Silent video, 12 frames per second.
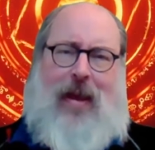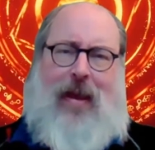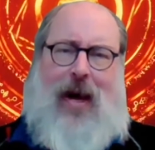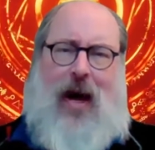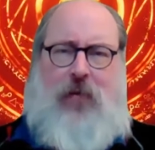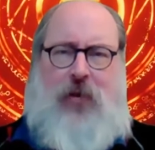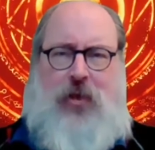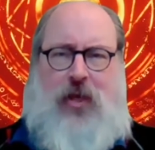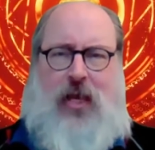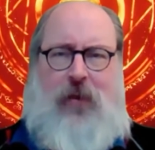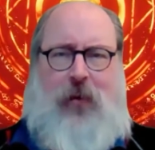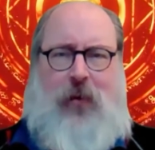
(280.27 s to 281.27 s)

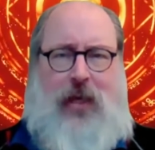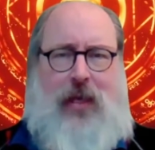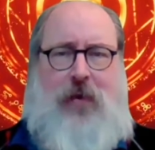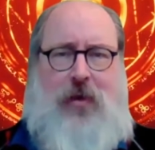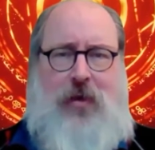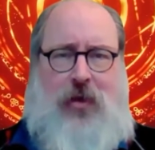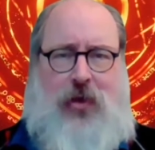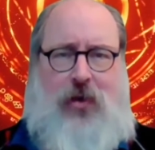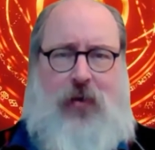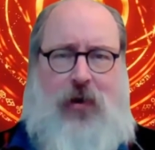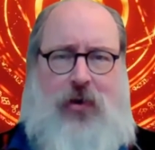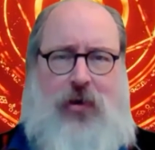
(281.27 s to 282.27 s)
Obviously, if we lived in such a
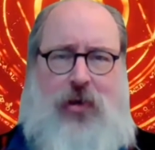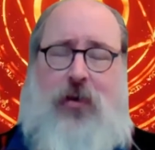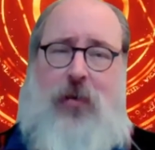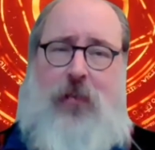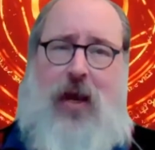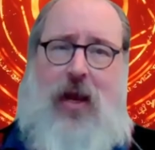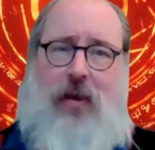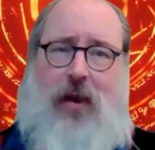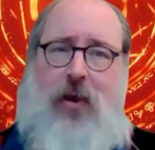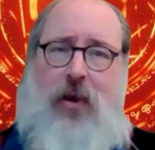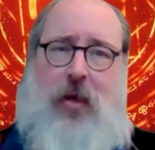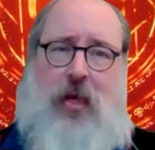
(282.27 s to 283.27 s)
universe, no debate
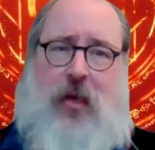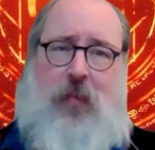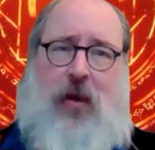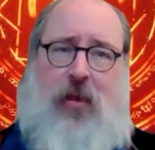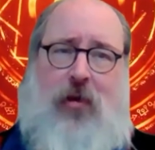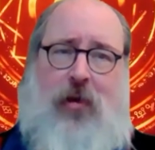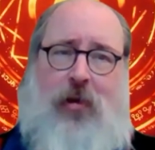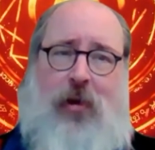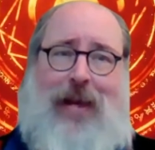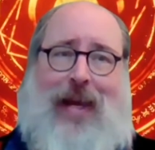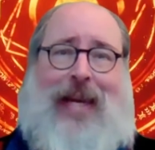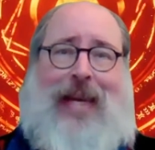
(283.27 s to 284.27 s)
and no disciplined thought
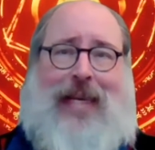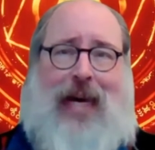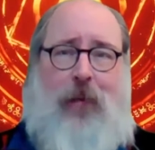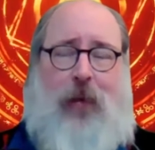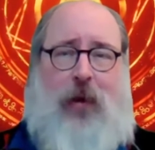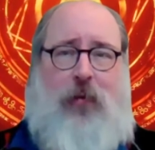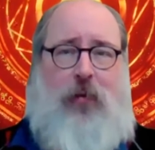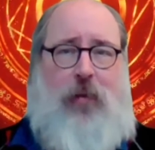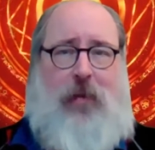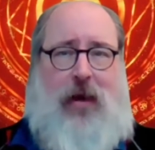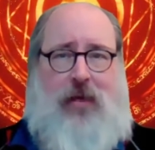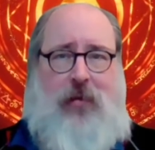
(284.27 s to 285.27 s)
on any topic would be
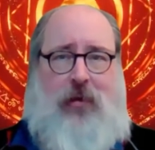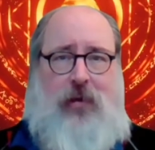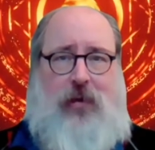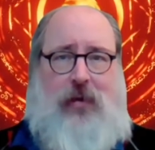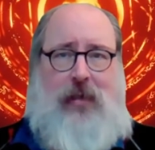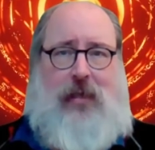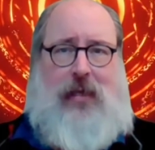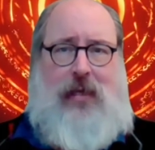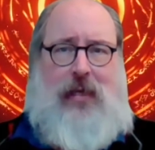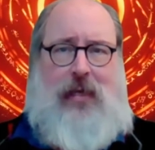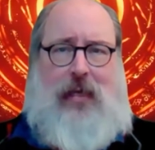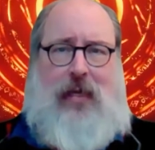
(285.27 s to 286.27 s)
possible.
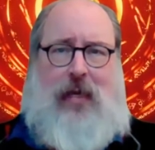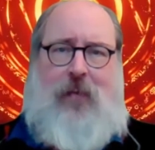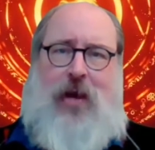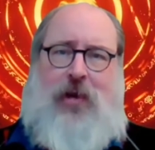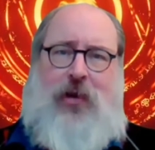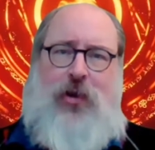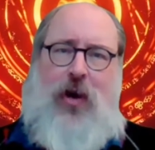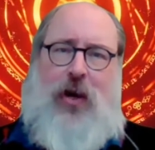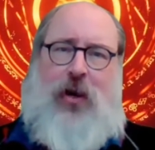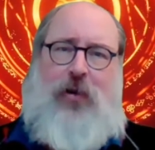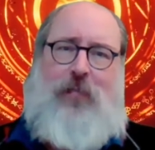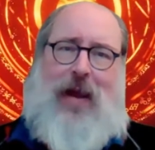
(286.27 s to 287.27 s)
Imagine trying
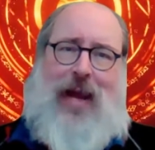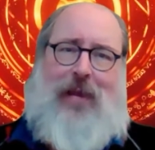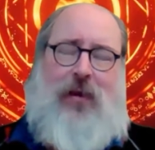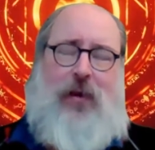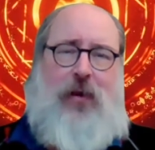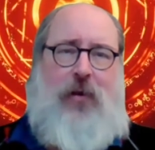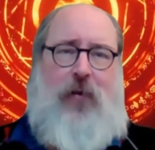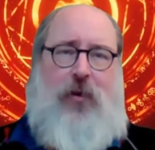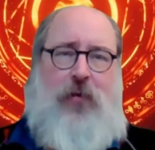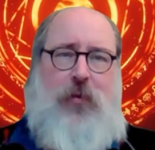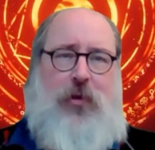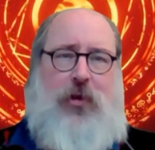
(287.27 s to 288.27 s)
to do math in a
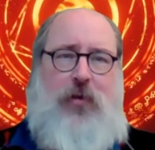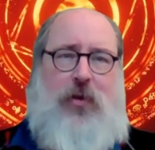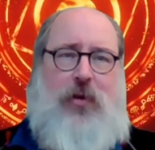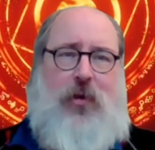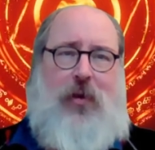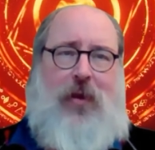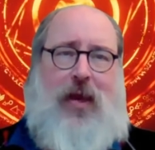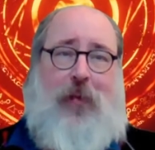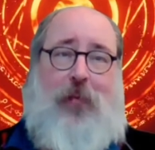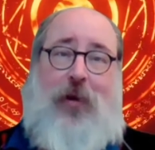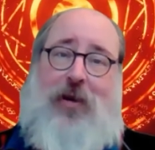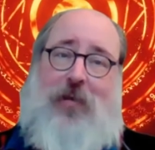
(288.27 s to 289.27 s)
universe where 2 is only an
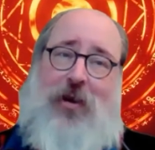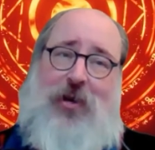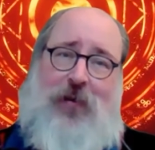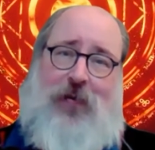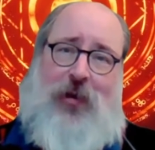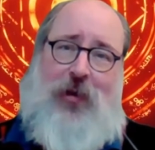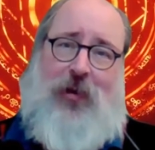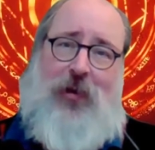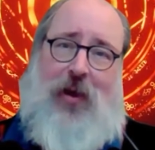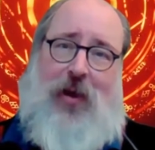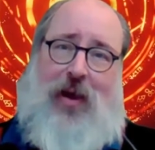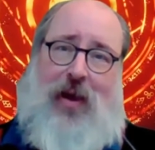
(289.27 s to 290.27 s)
approximation of 2,
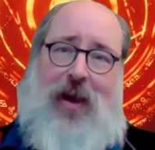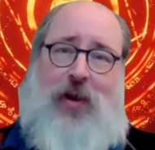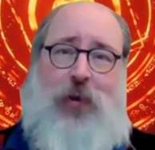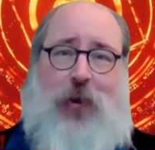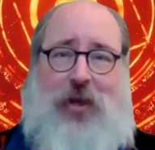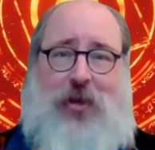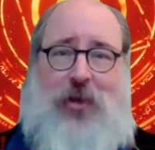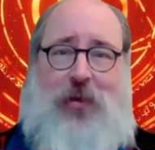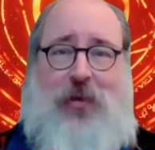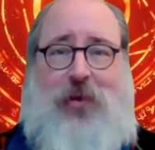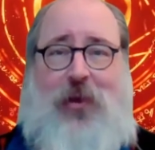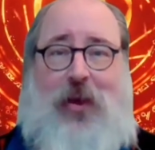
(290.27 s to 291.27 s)
and twice 2
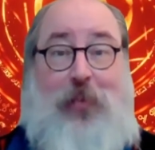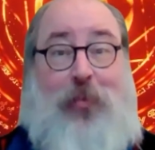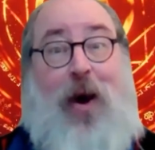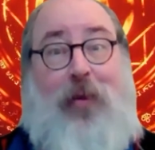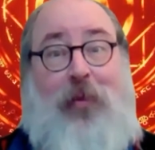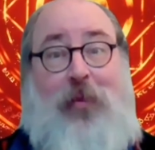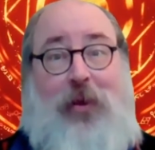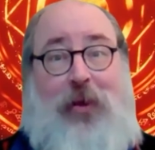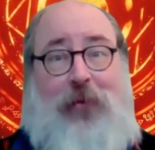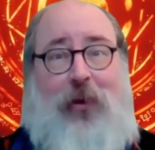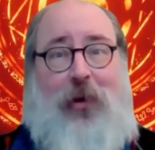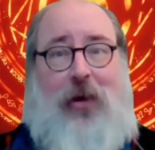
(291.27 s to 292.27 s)
was only probably
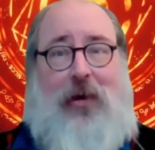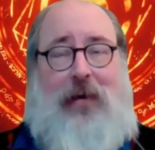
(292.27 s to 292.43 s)
4.